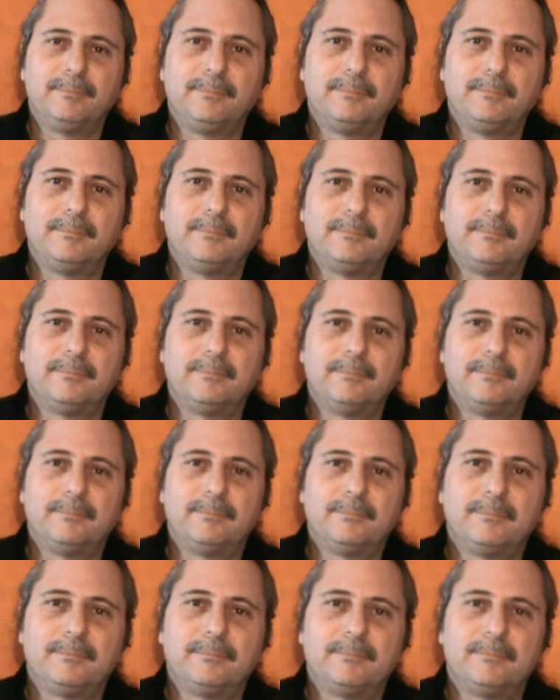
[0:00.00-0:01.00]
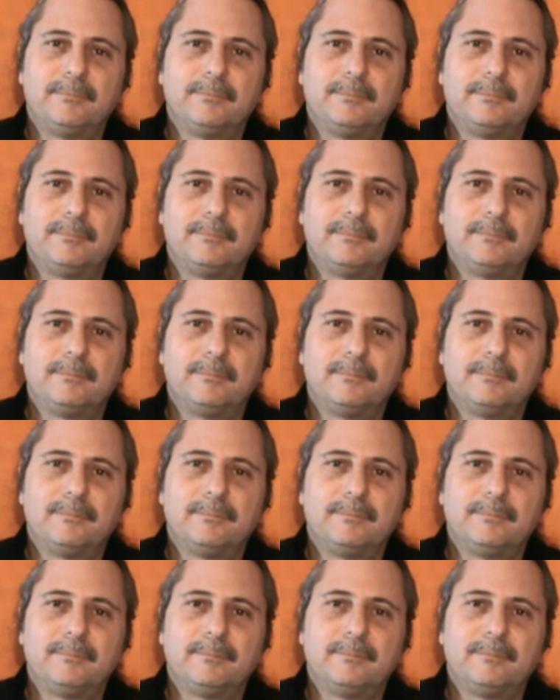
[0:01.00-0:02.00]

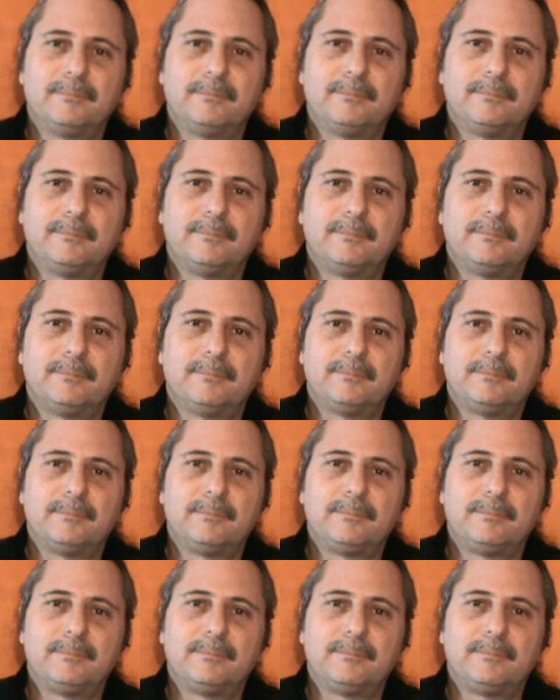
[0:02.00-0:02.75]
(no one is talking)